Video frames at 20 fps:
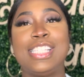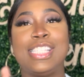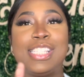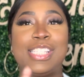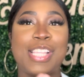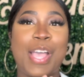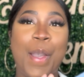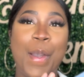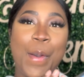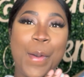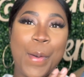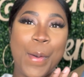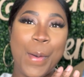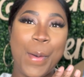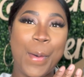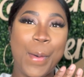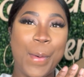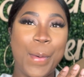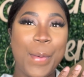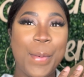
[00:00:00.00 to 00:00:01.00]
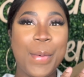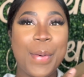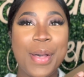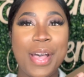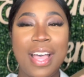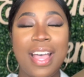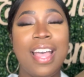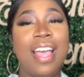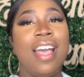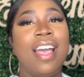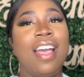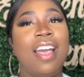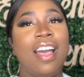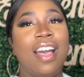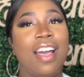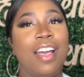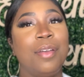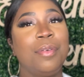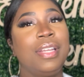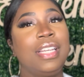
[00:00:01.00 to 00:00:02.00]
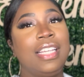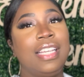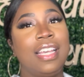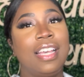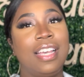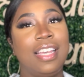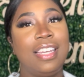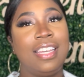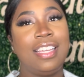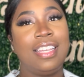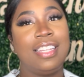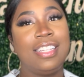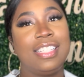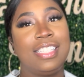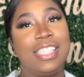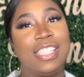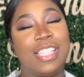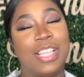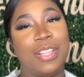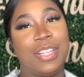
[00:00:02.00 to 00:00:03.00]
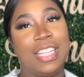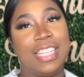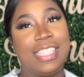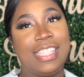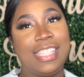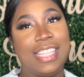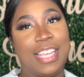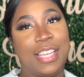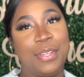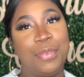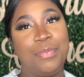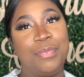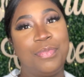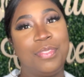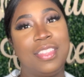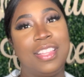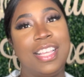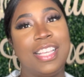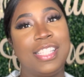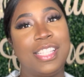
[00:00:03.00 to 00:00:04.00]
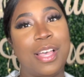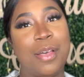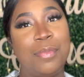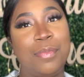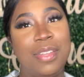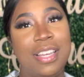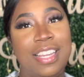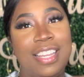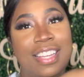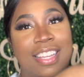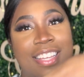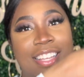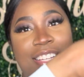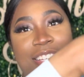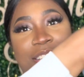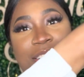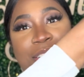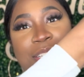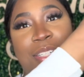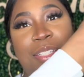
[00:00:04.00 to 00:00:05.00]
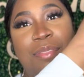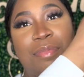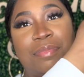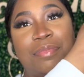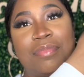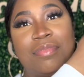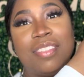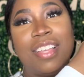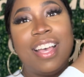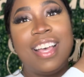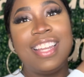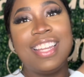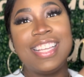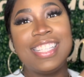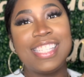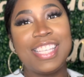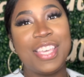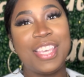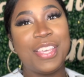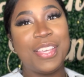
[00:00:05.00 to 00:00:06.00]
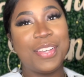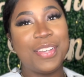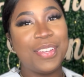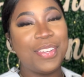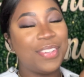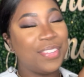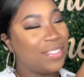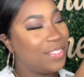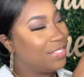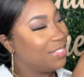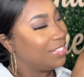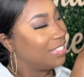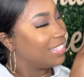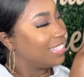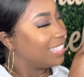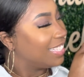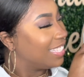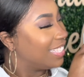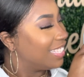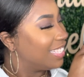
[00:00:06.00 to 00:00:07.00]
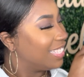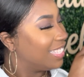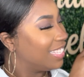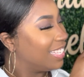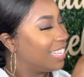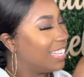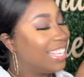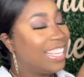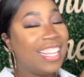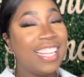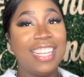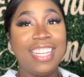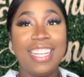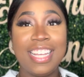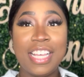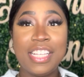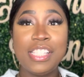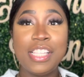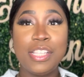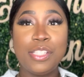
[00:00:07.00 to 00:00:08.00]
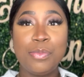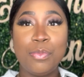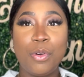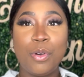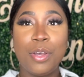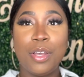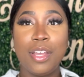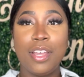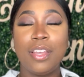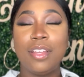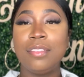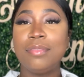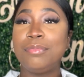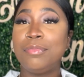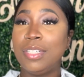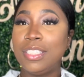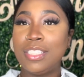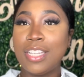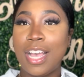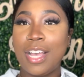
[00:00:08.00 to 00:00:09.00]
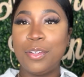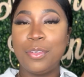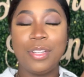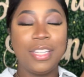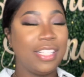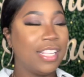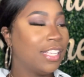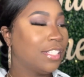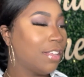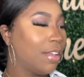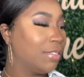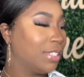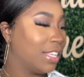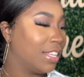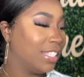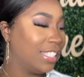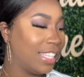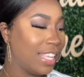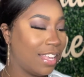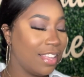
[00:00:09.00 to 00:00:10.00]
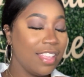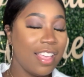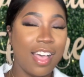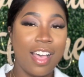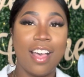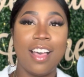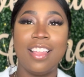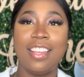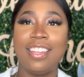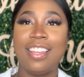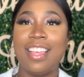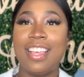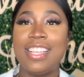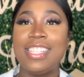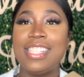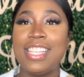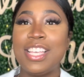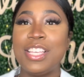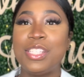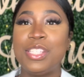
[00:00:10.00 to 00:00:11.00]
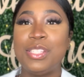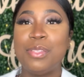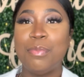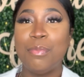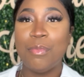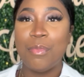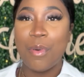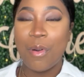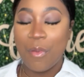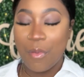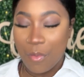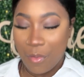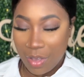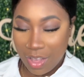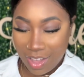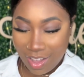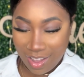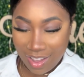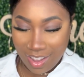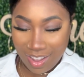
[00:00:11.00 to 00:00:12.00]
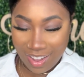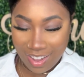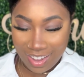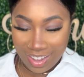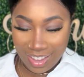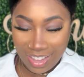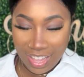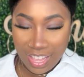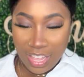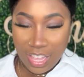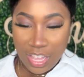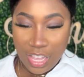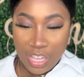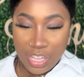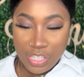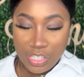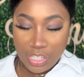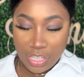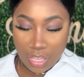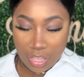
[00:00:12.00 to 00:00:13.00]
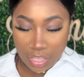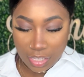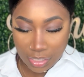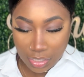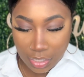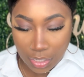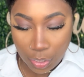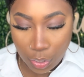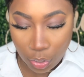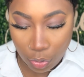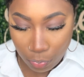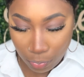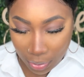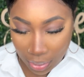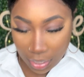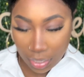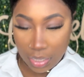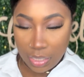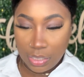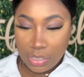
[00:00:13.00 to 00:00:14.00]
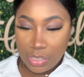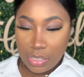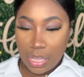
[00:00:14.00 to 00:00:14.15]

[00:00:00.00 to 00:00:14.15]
So I already cut it, so let's see. Let's open it up. Oh, that's cute. Less is more, which I agree. That's what I was gonna tell y'all. Less is more. So this is a cute box.